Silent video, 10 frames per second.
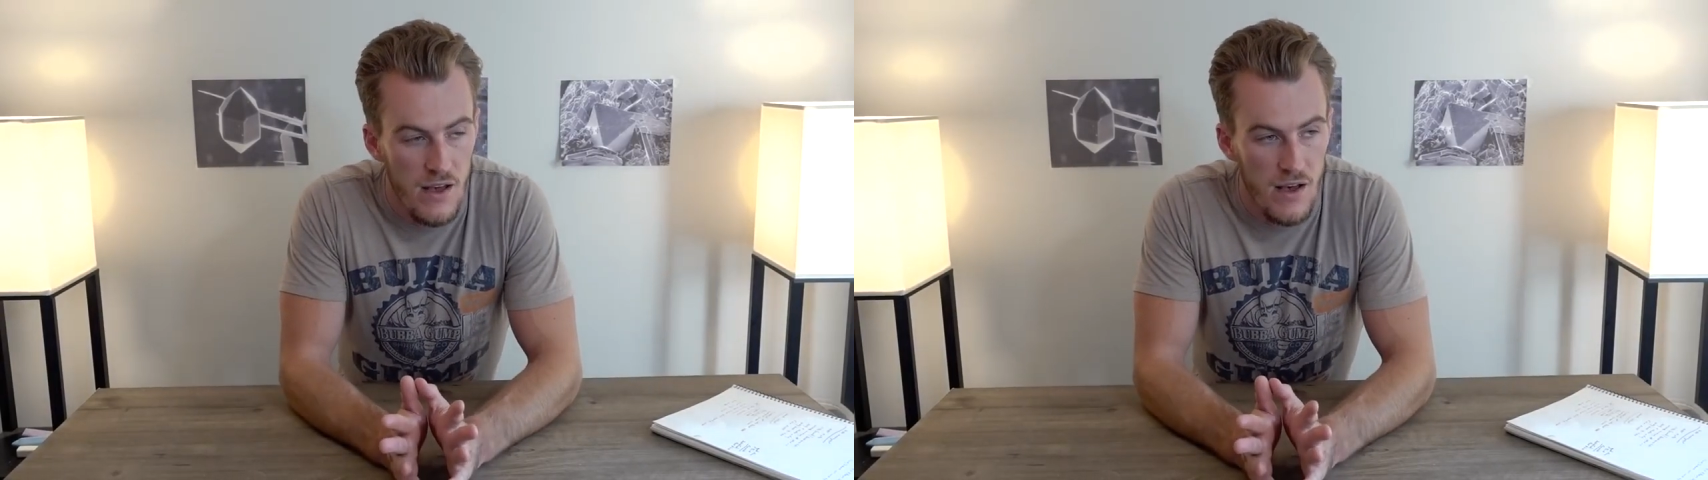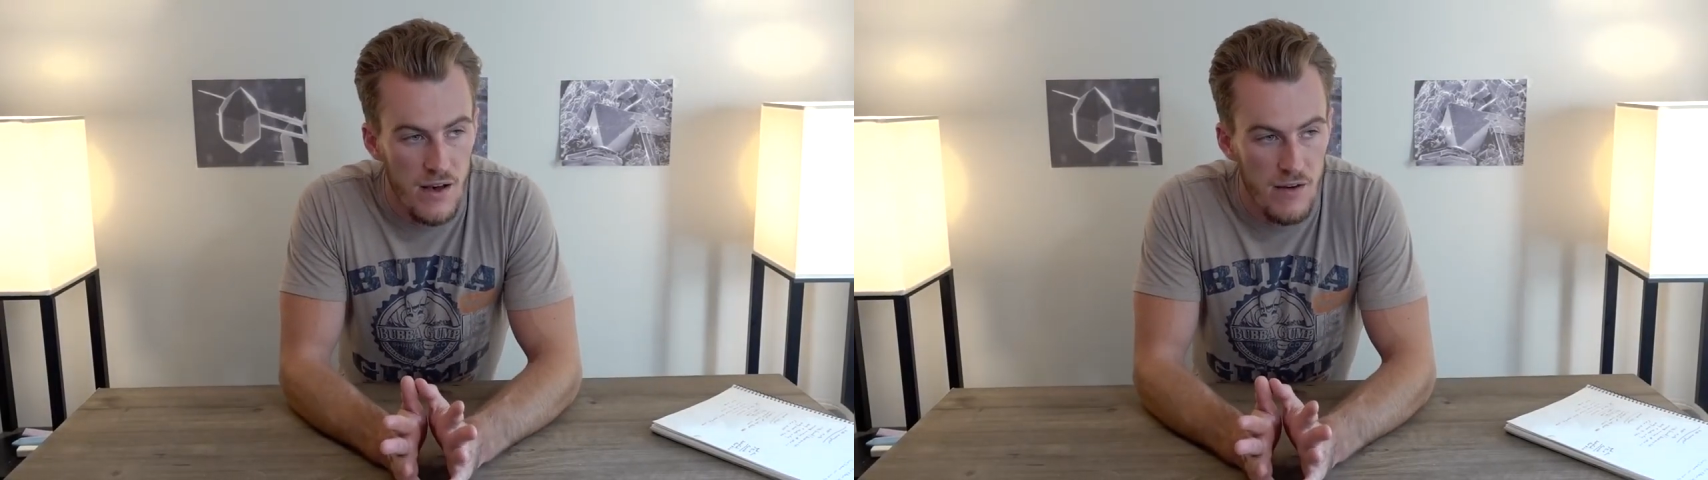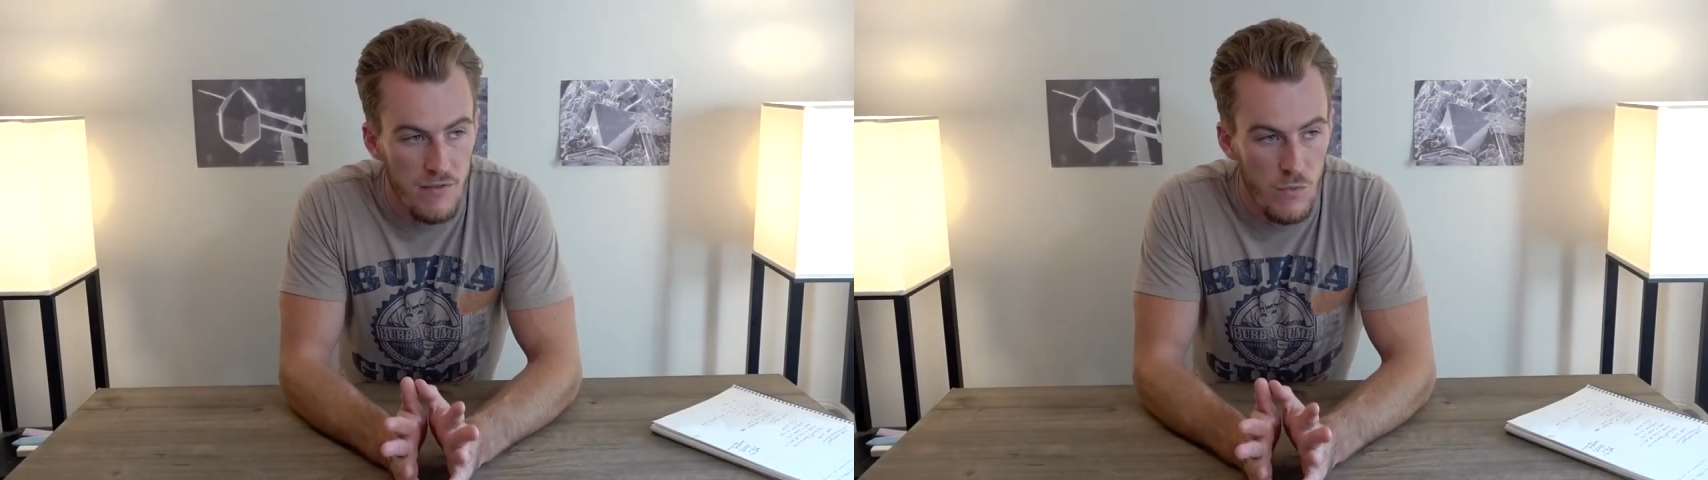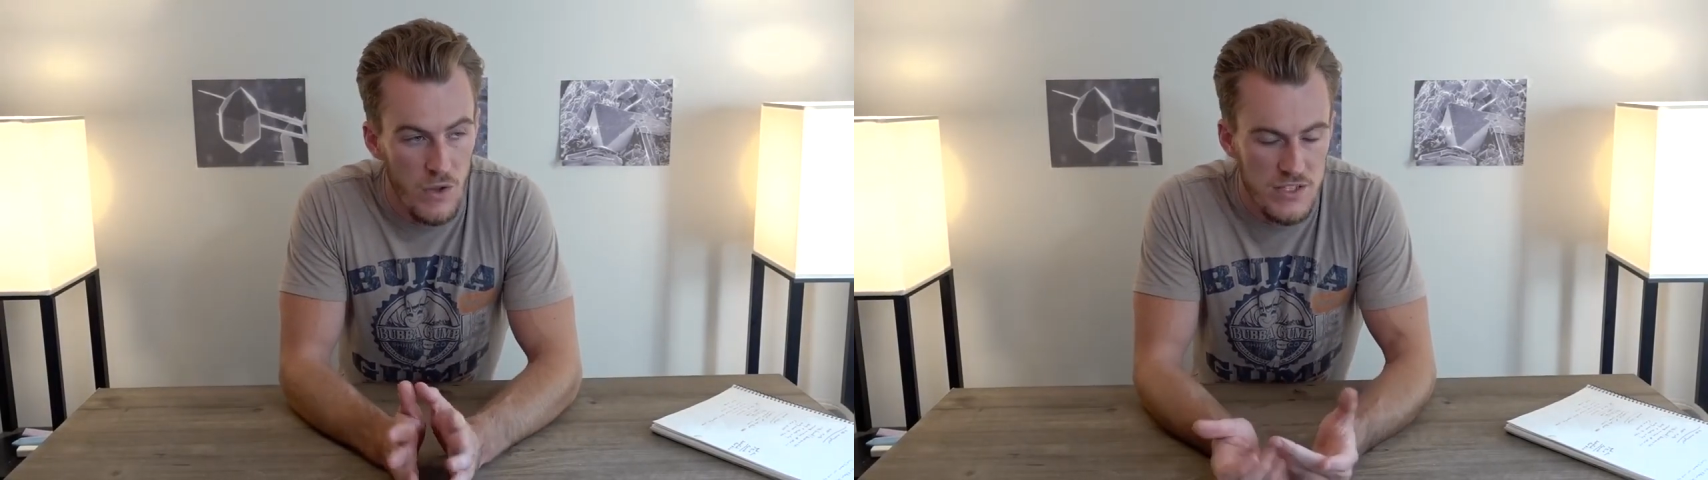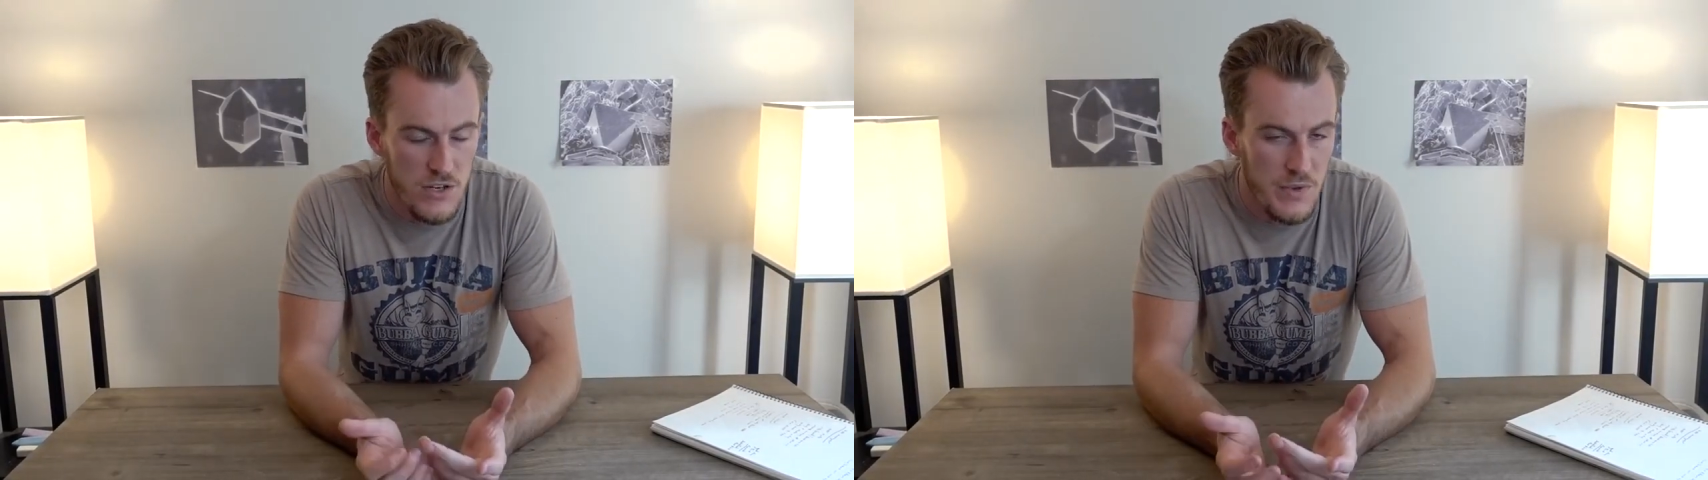well,
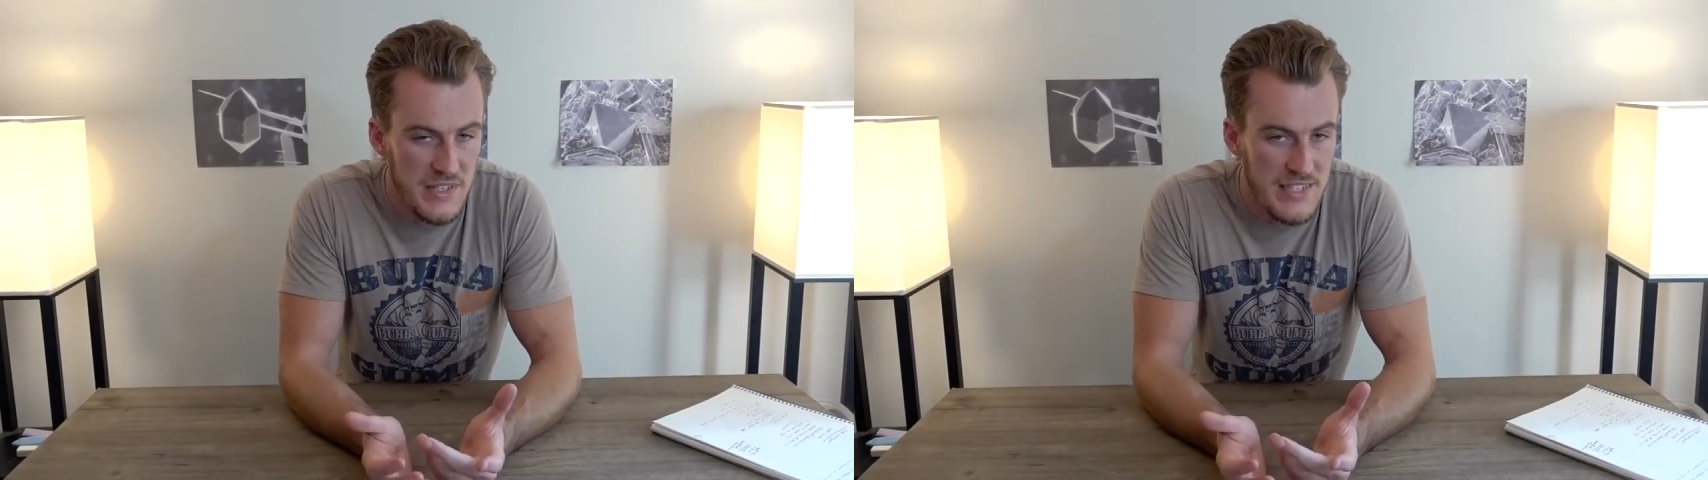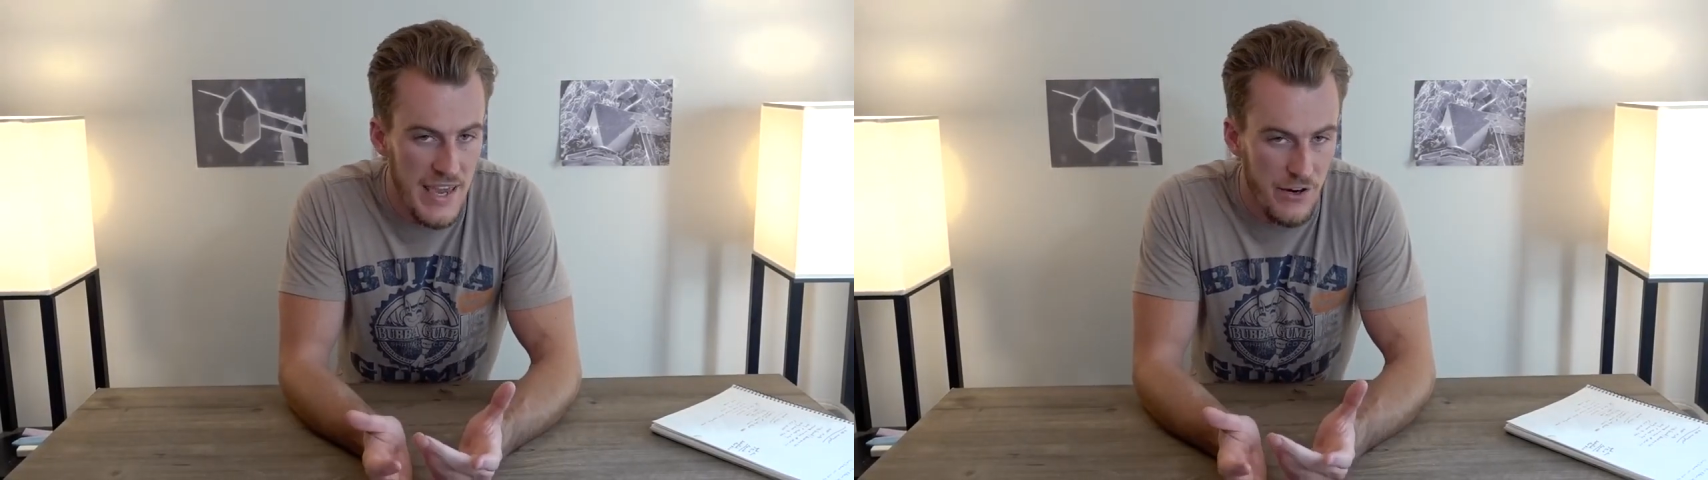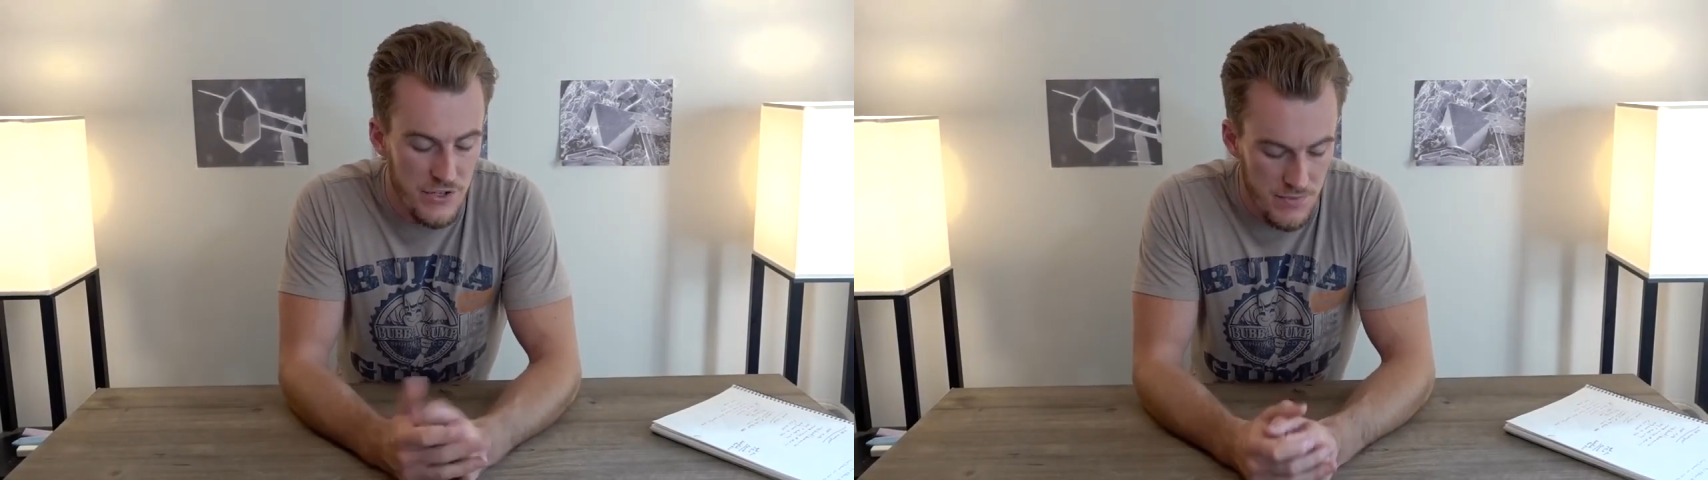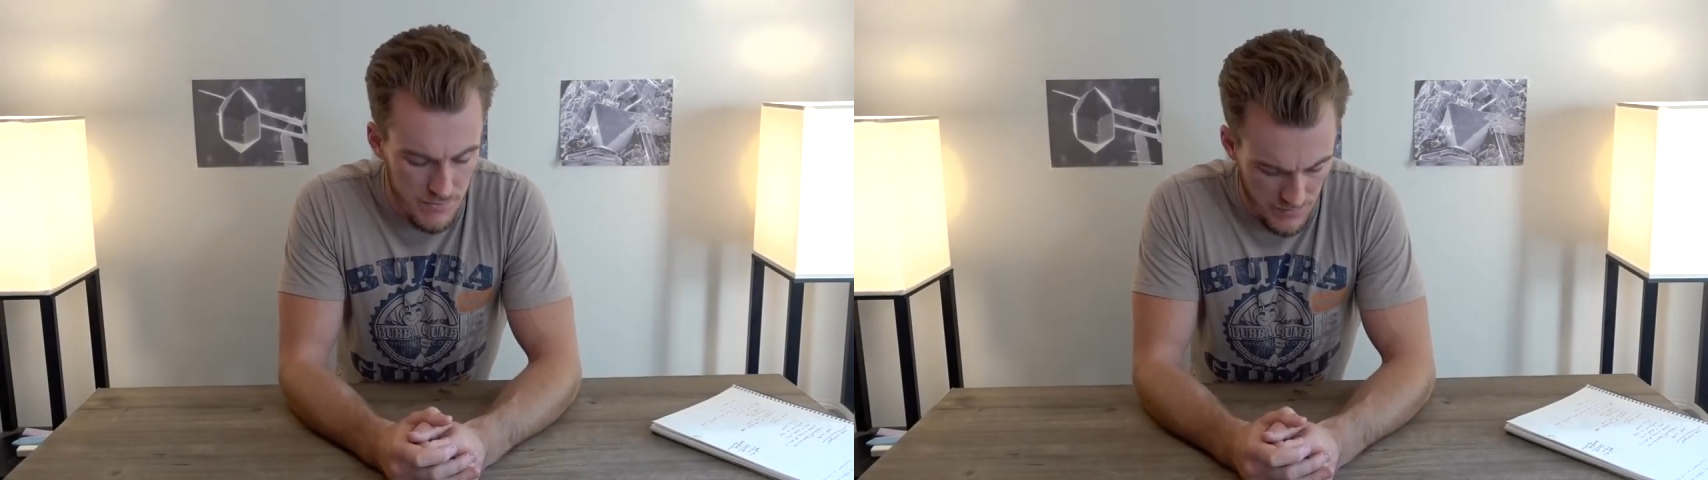let's start with the scanners.